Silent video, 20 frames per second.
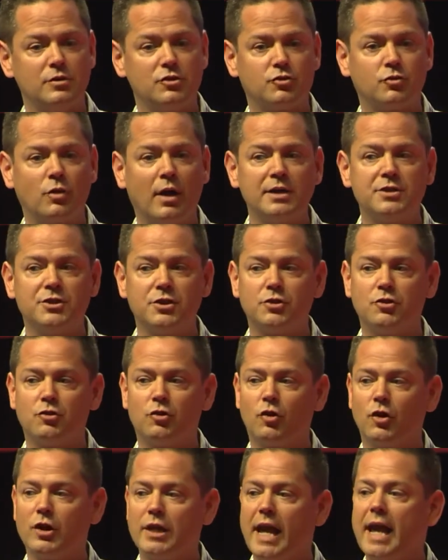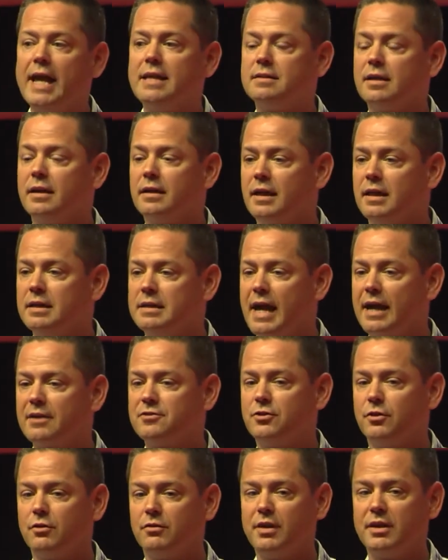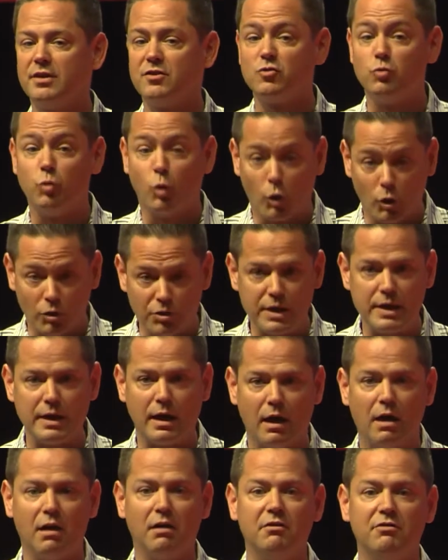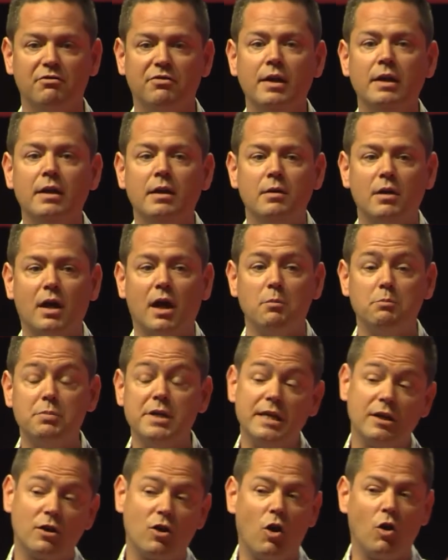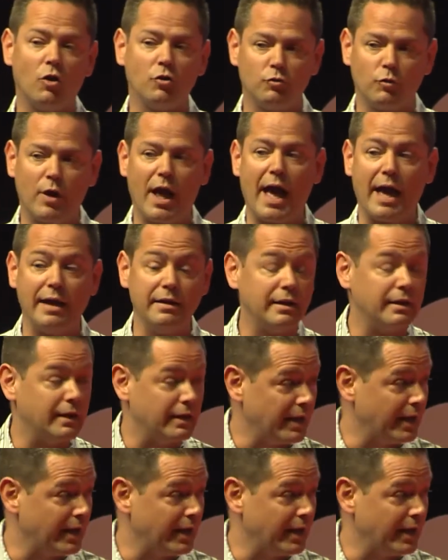try to create a connector that is worthy of being called RAD.